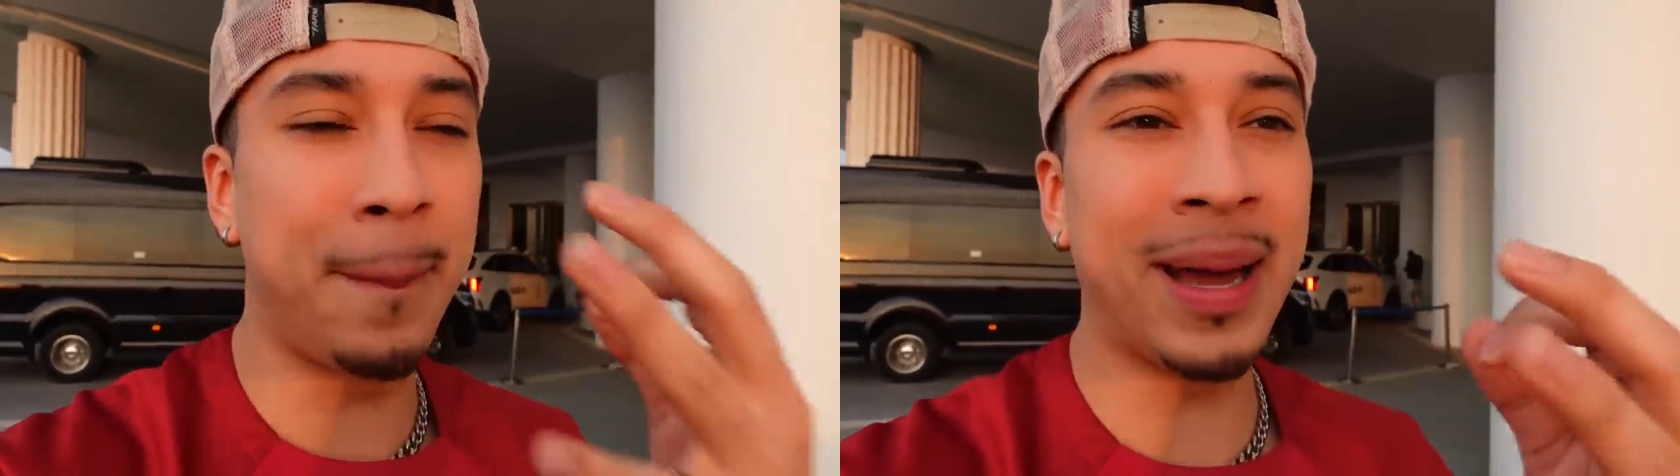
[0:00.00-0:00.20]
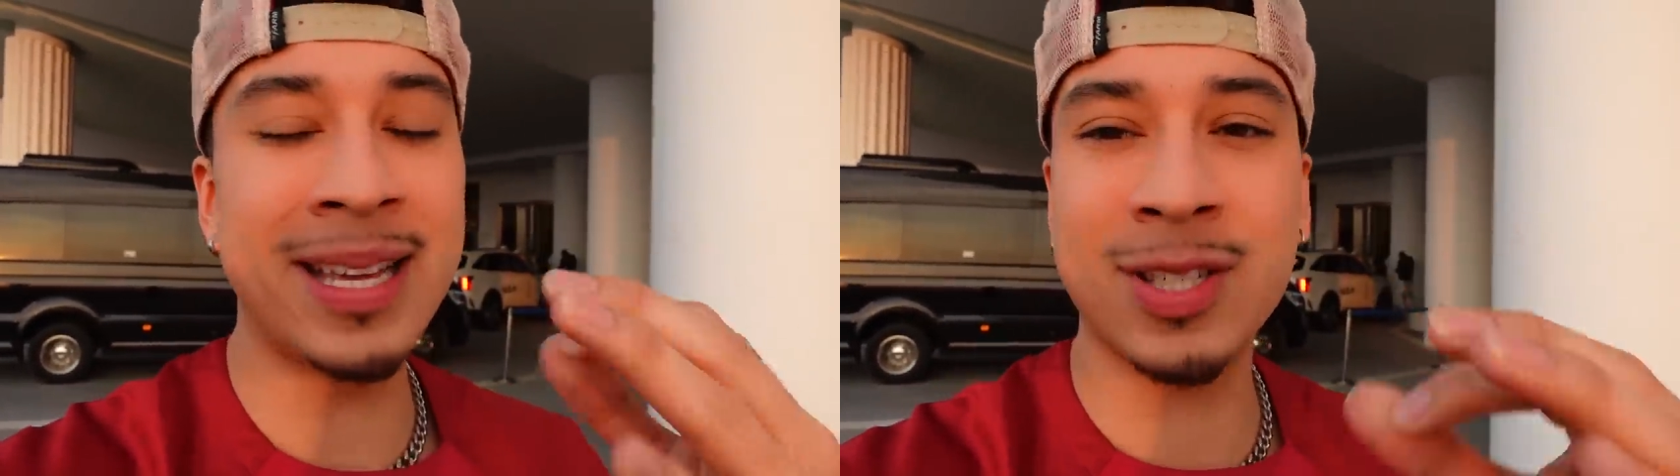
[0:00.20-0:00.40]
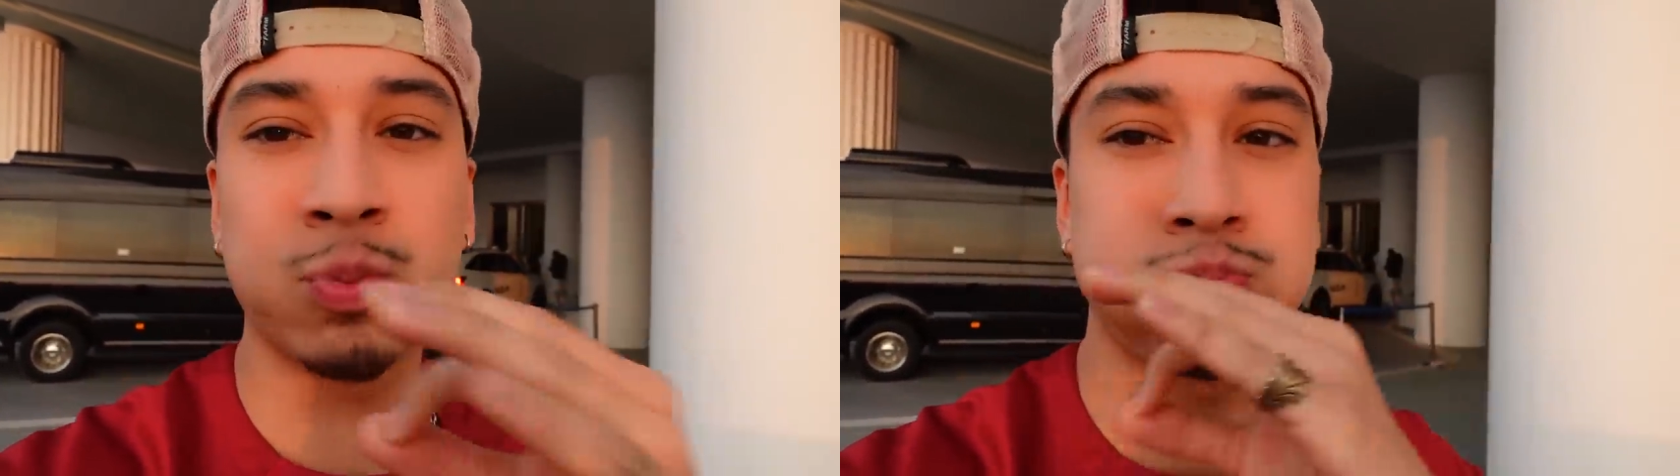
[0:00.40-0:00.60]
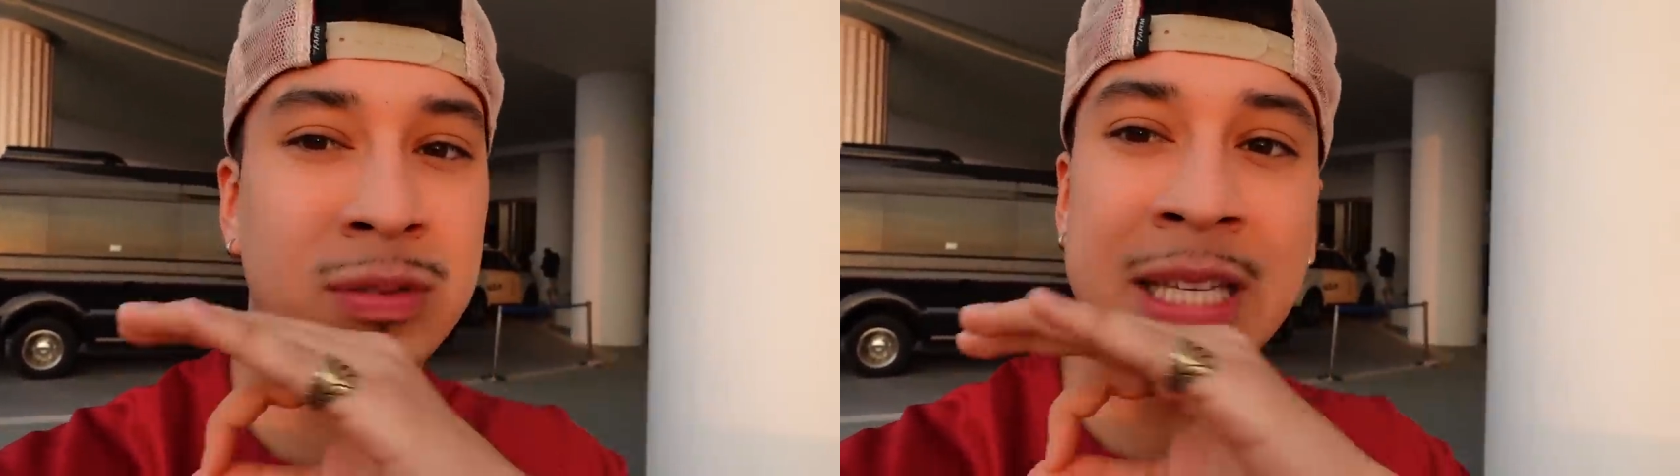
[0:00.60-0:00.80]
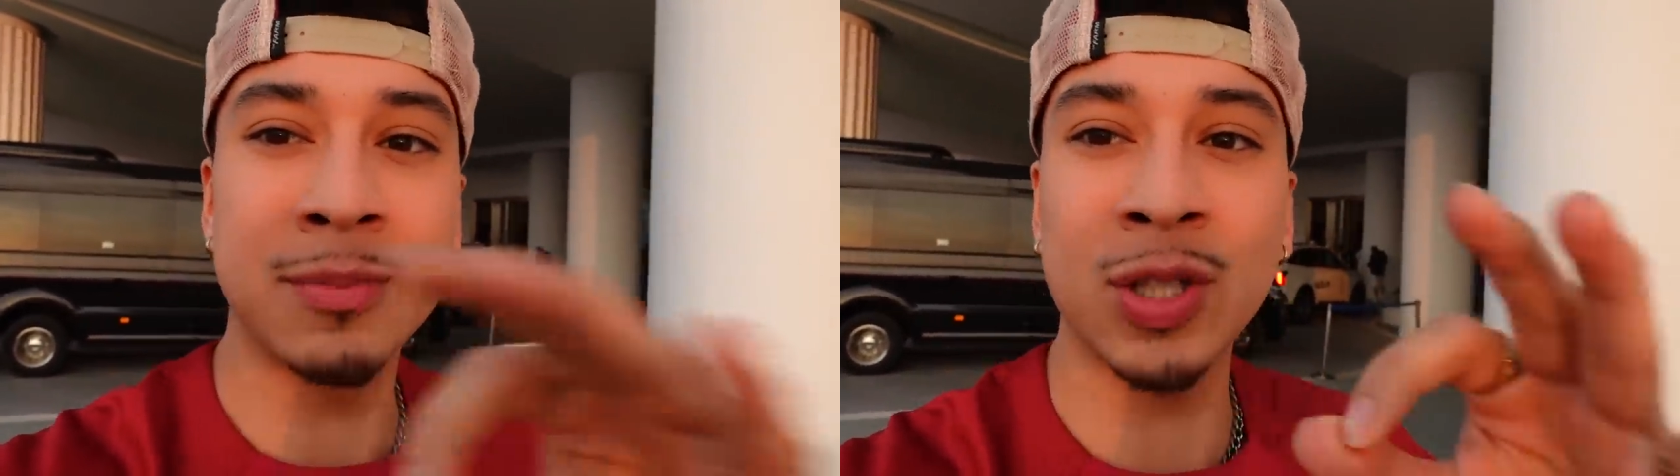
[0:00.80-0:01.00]
best
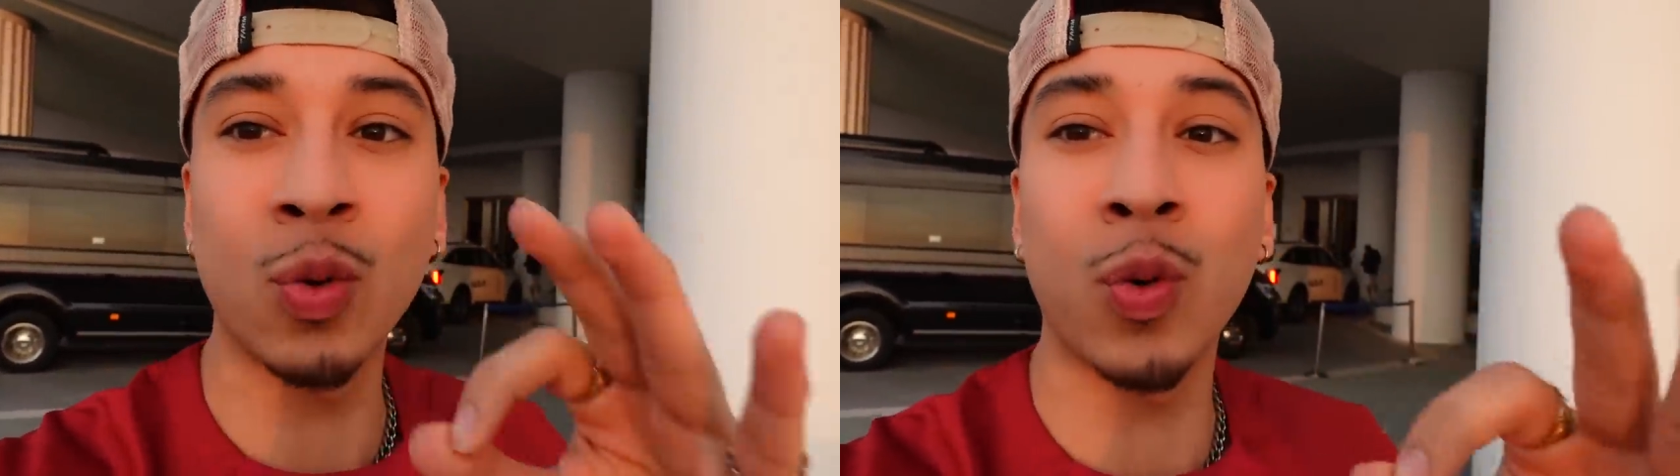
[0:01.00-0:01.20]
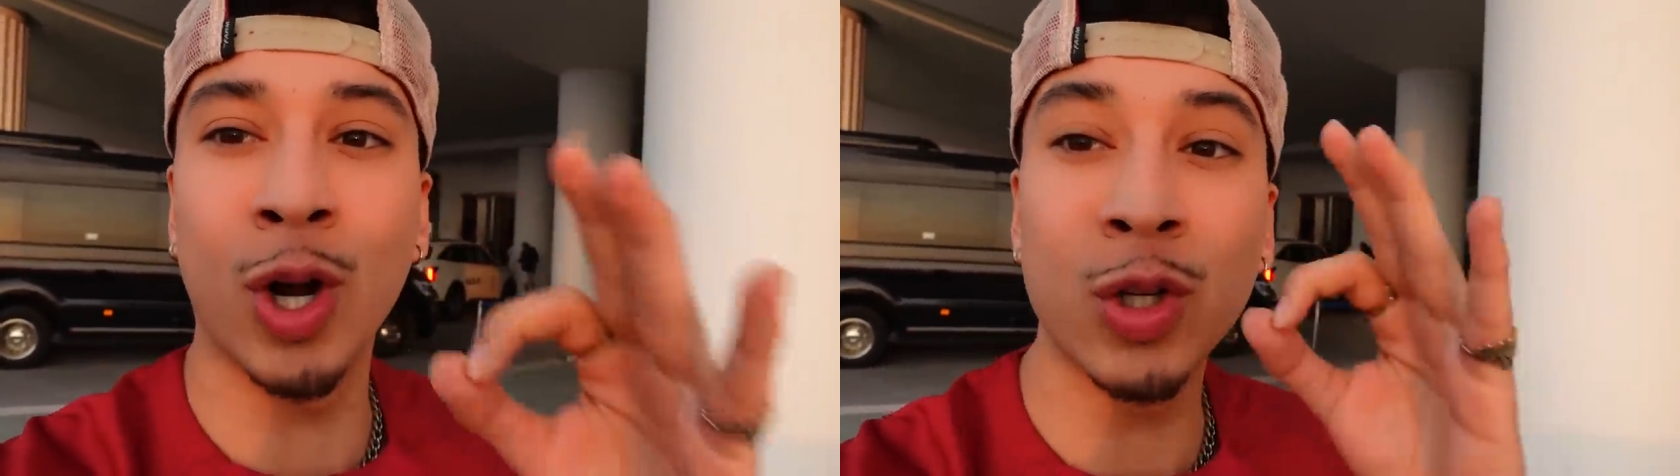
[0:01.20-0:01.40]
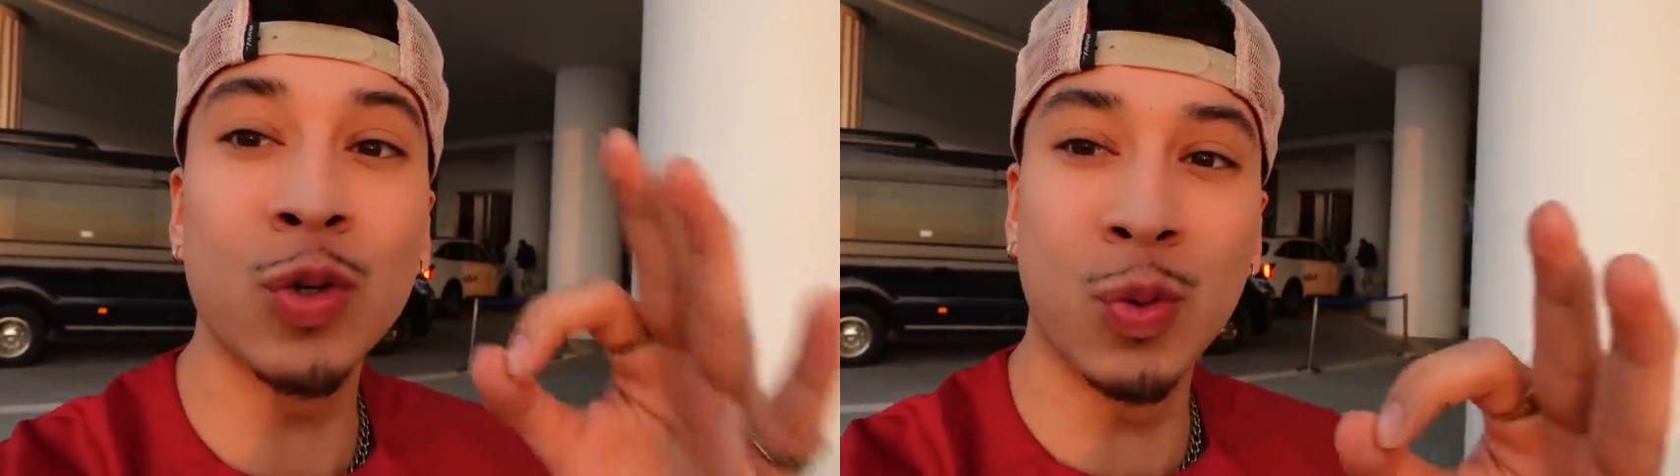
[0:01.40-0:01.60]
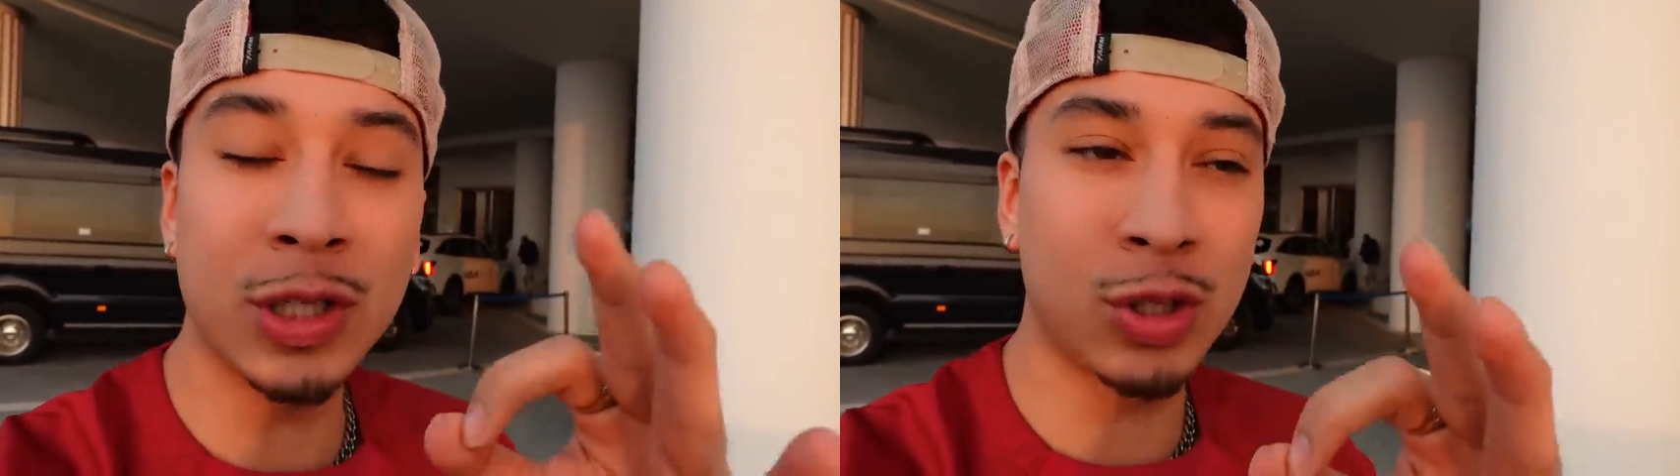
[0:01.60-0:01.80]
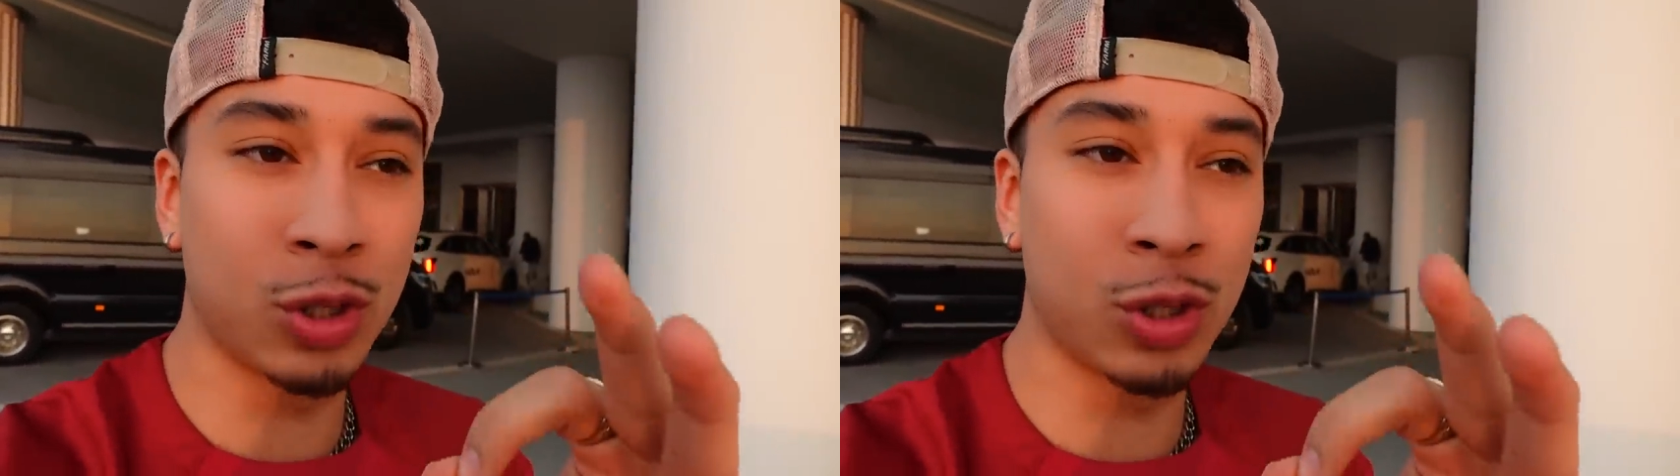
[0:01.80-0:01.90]
teams in the world, you would